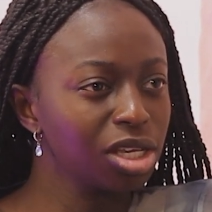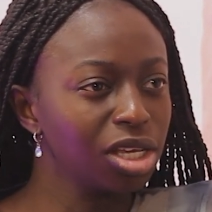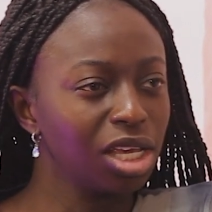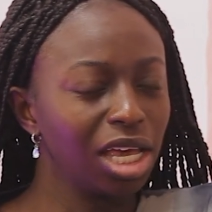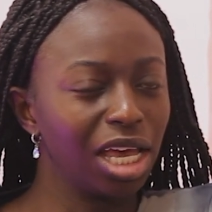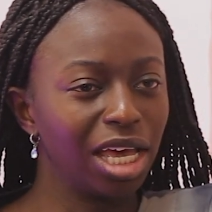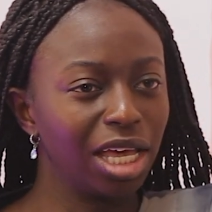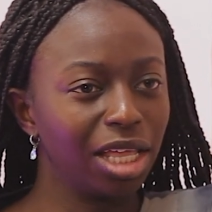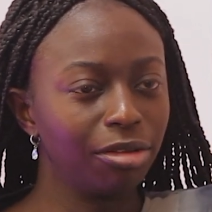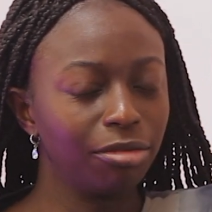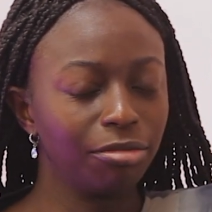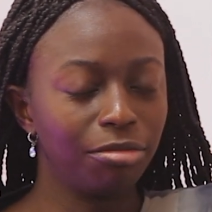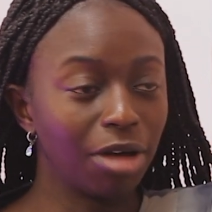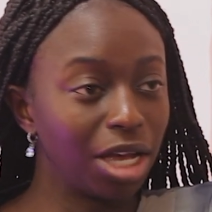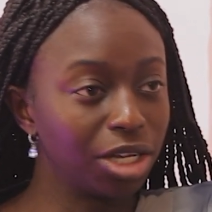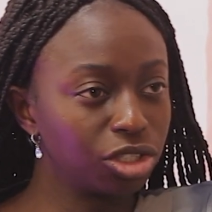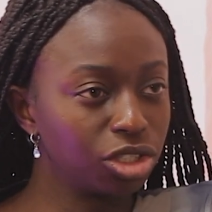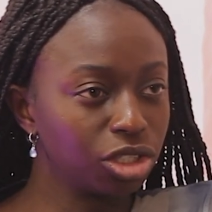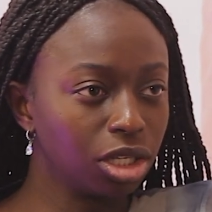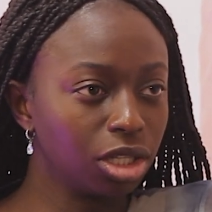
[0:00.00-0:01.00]
And
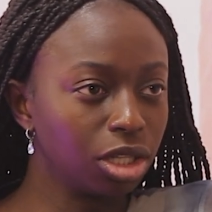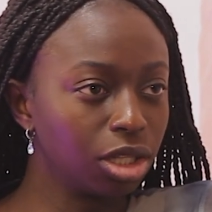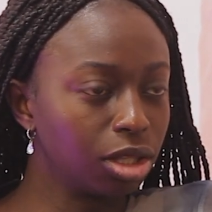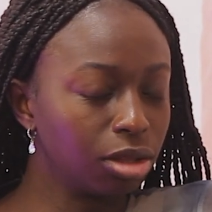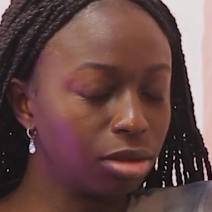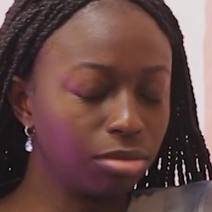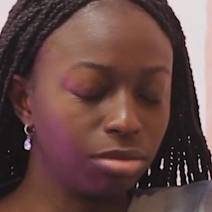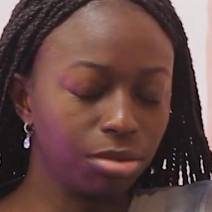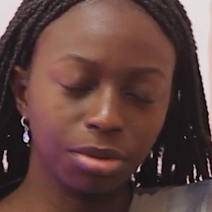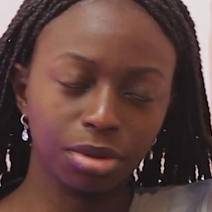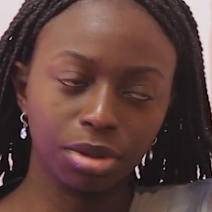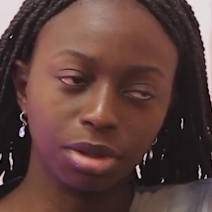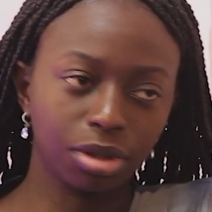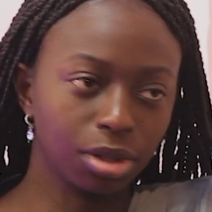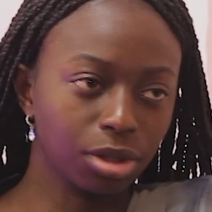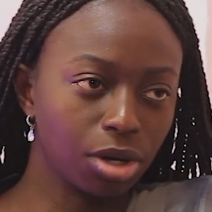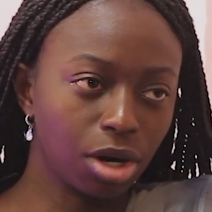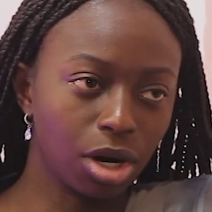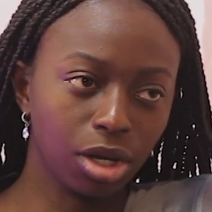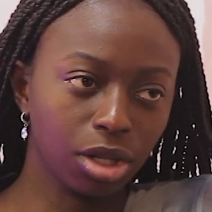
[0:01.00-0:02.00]
fashion,
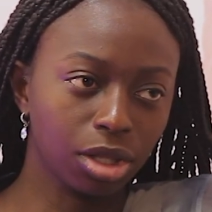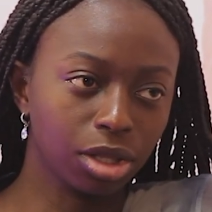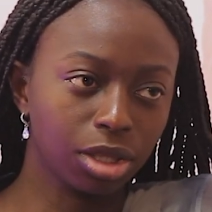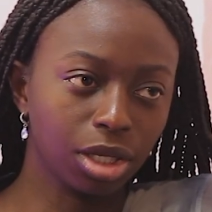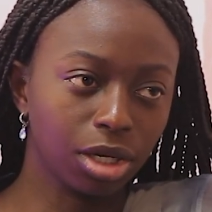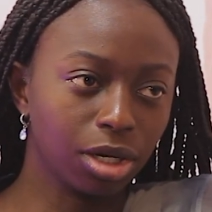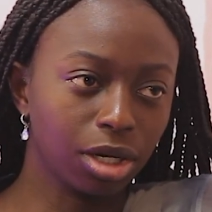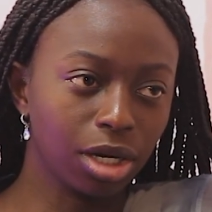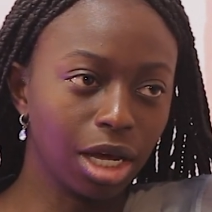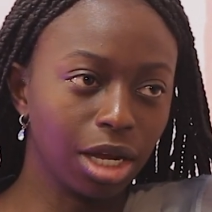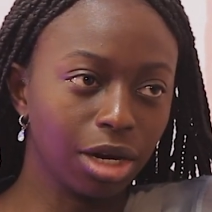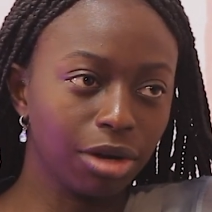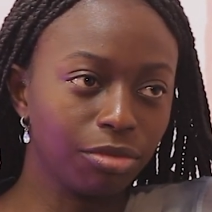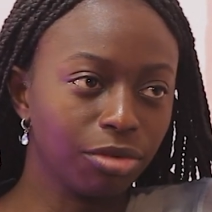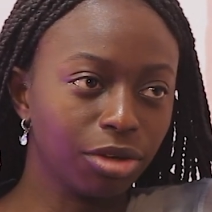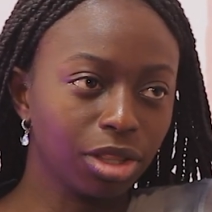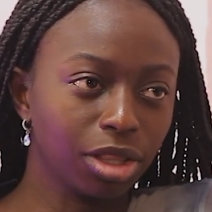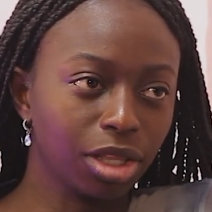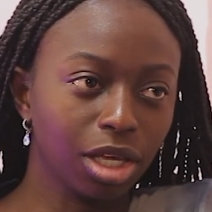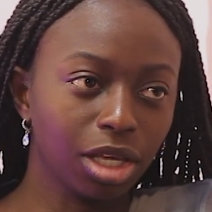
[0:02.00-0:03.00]
girl, they're not
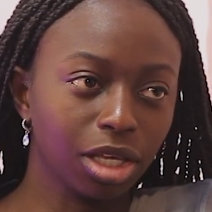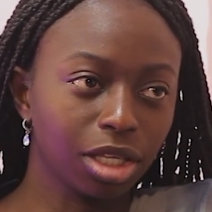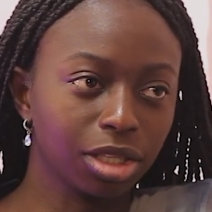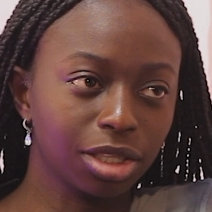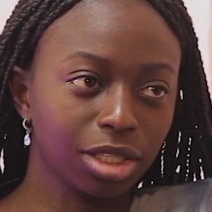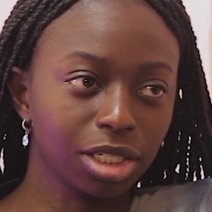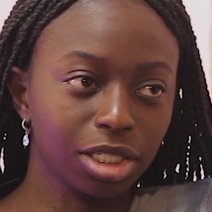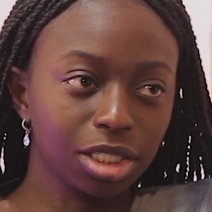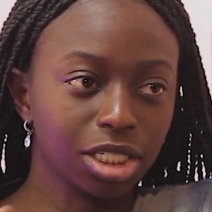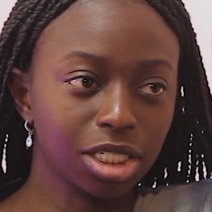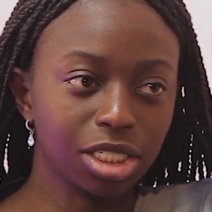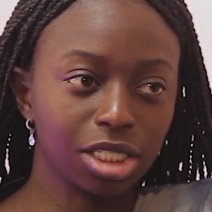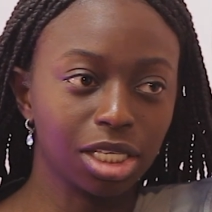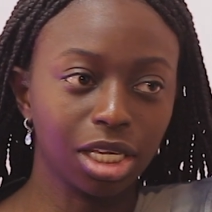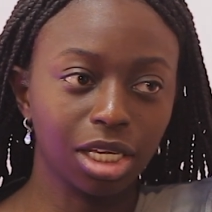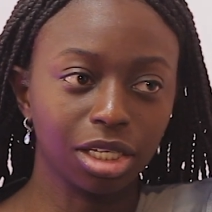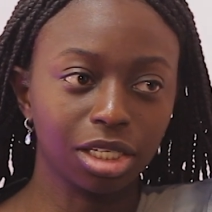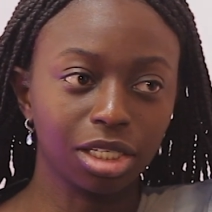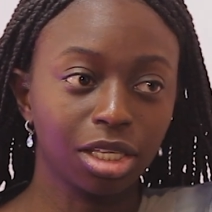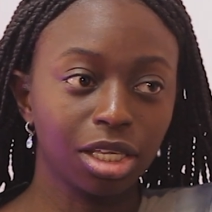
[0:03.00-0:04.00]
even, like, they're just, like.